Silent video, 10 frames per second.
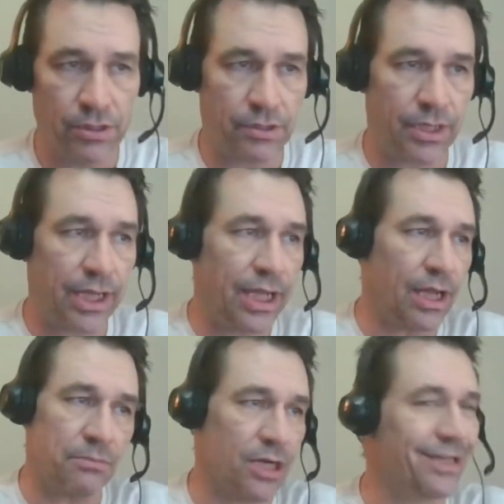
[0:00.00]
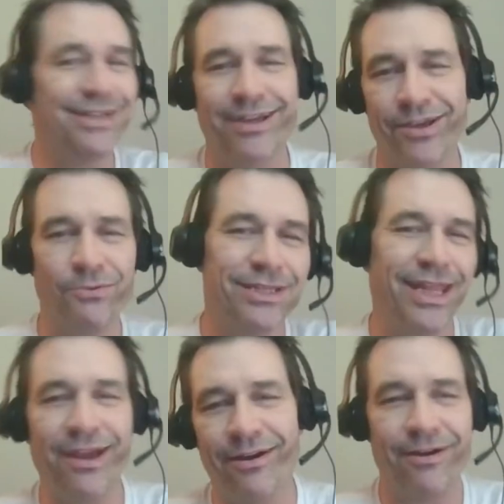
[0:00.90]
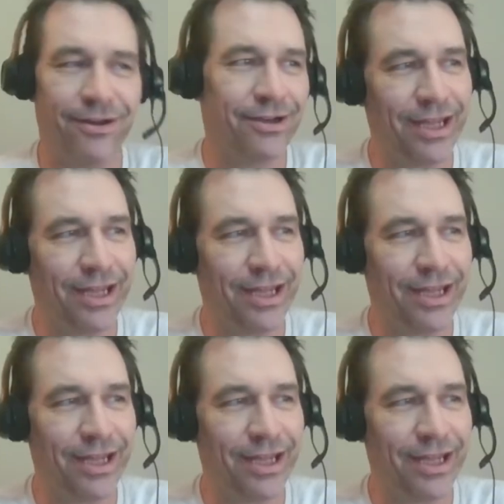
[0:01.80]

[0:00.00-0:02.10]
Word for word: Okay, I'm not going to tell you what they are.